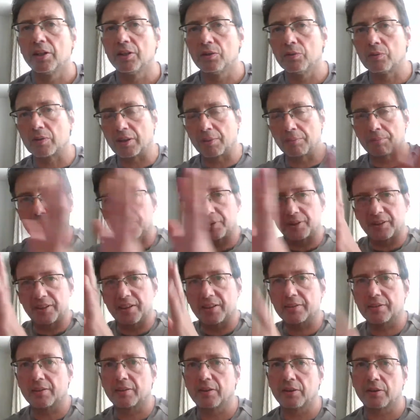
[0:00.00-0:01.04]
you can
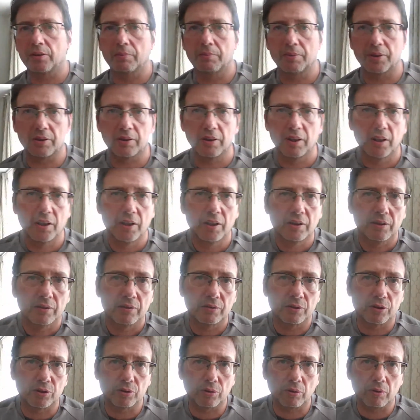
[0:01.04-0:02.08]
predict a little bit
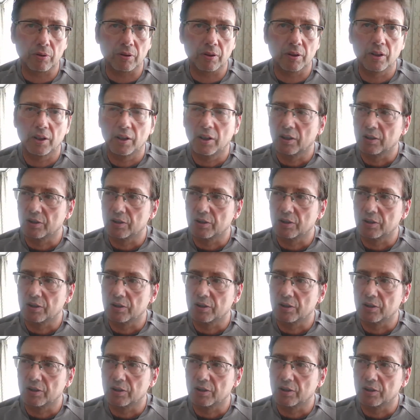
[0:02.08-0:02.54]
the stock.